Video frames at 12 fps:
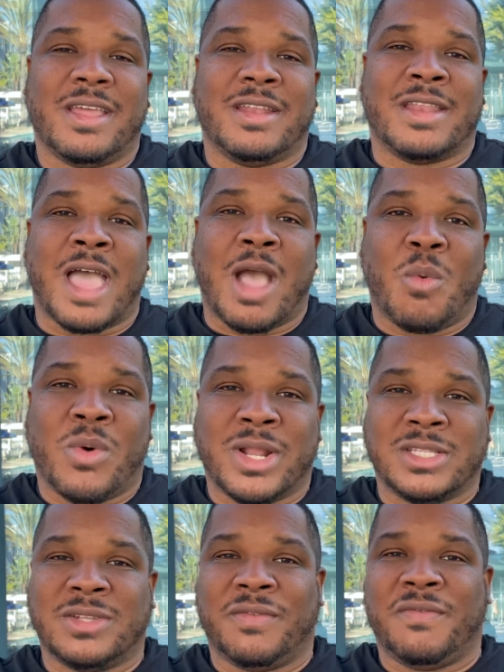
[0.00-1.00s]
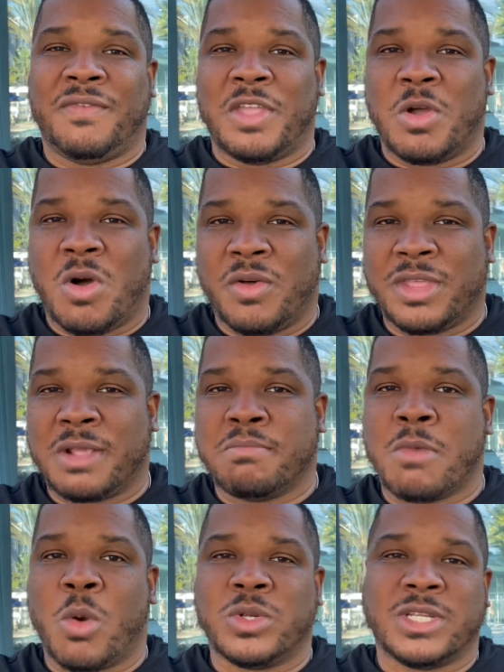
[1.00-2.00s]
not wanting to feel all the
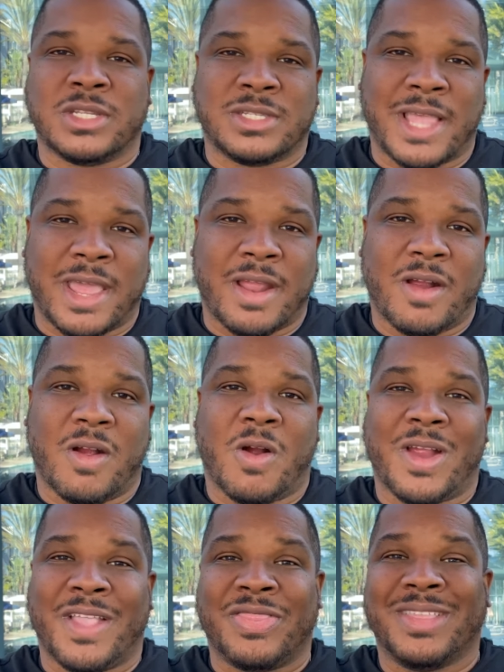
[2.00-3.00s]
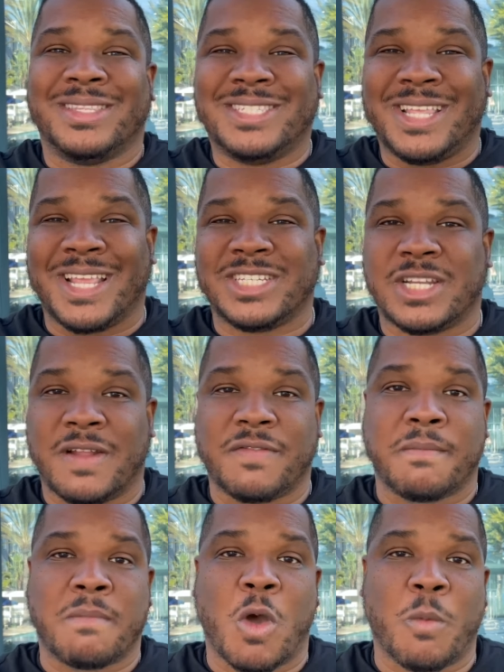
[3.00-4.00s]
emotions that are in the tension of
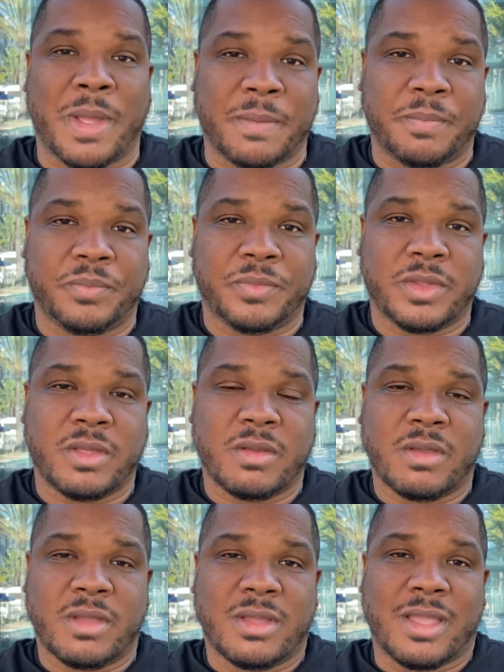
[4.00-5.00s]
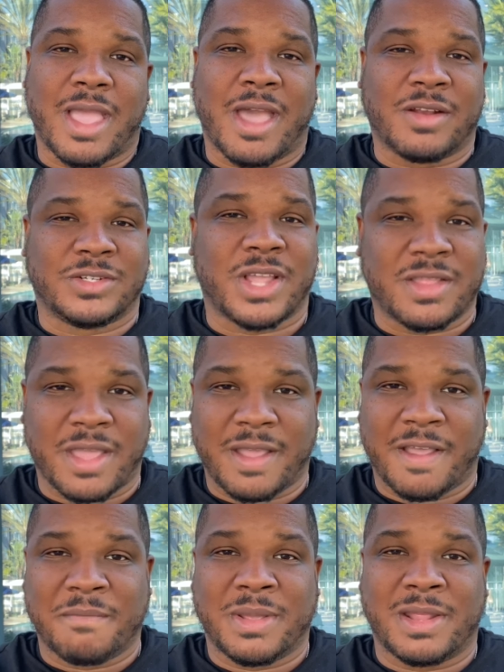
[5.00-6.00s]
the moment. I understand that.
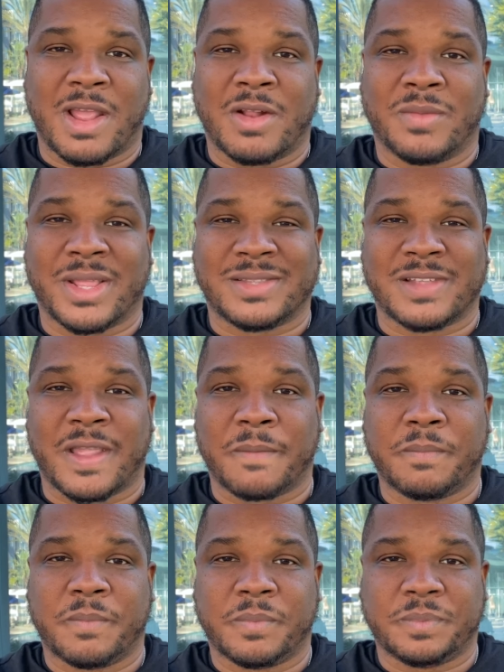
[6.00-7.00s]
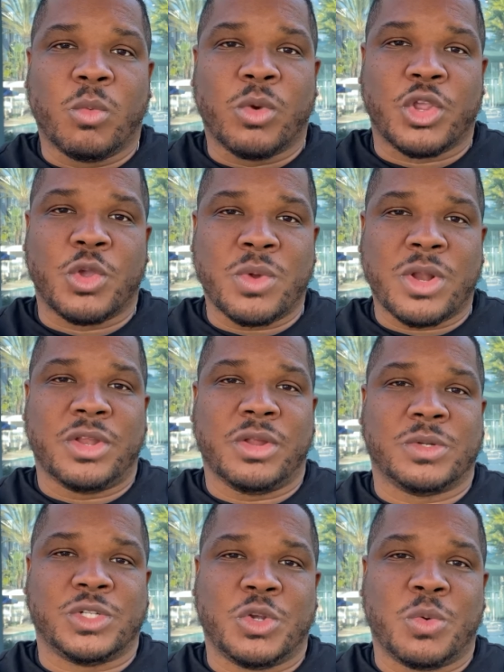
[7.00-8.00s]
I've been there. I know what that's like. What you want to
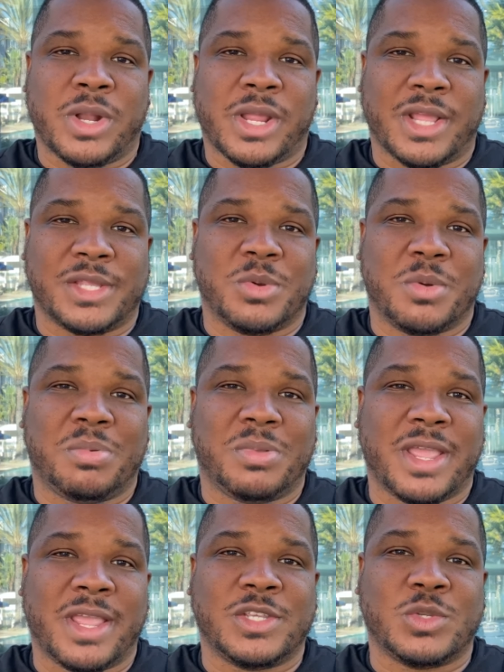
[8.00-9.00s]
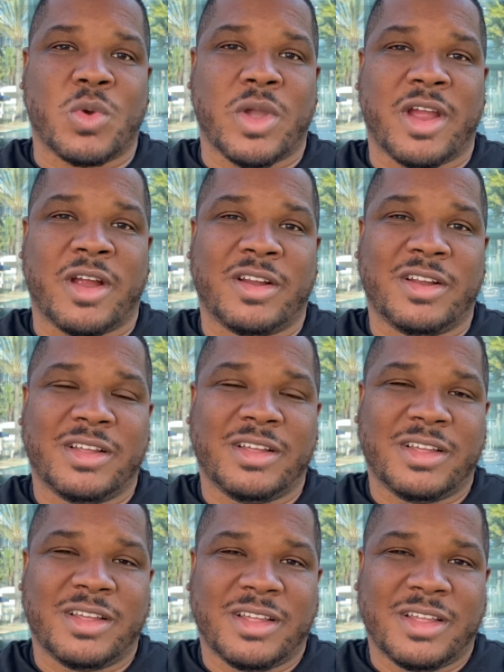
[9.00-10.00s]
do is you want to get to a place where
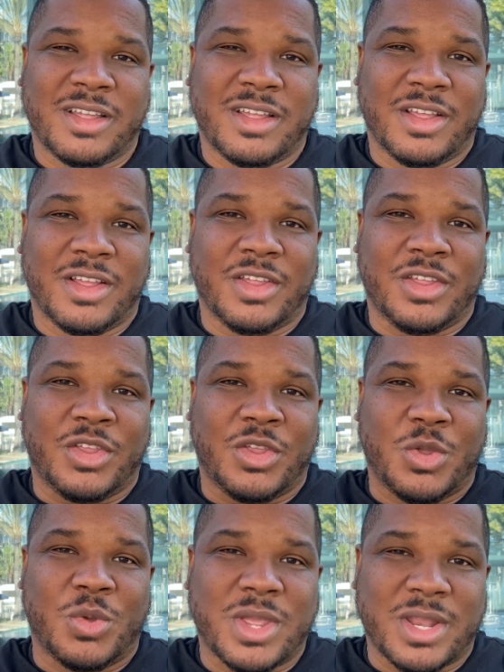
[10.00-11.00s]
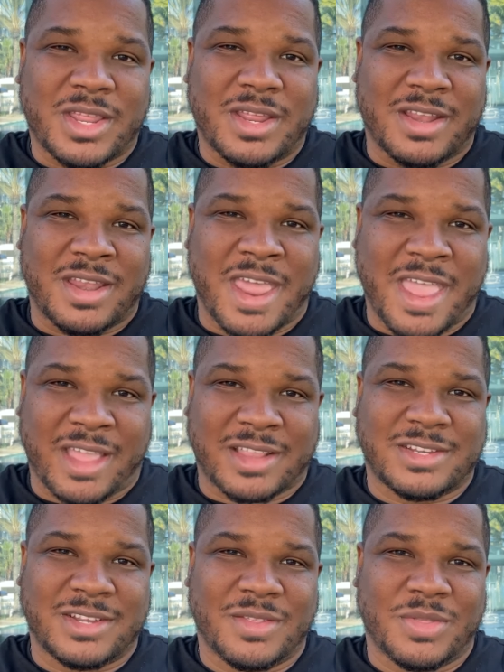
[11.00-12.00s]
you can
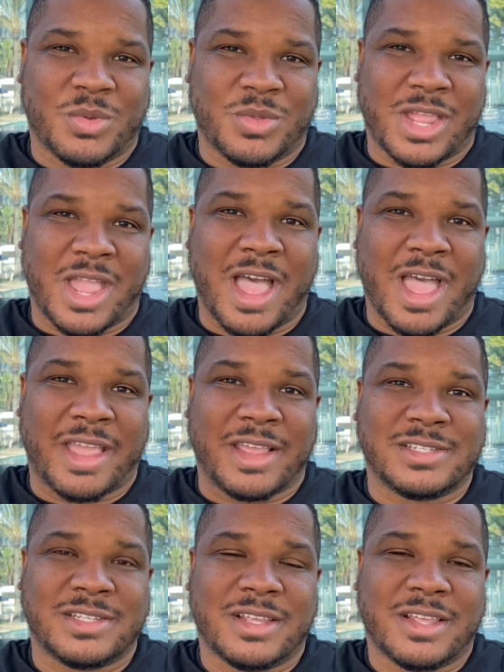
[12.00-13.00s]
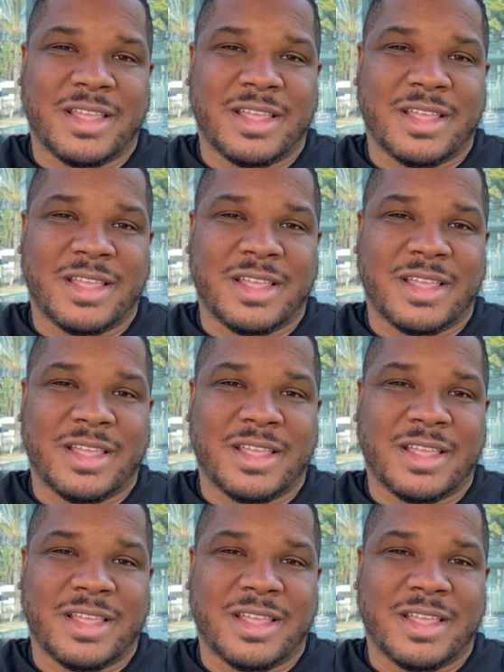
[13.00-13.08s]
connect through the eyes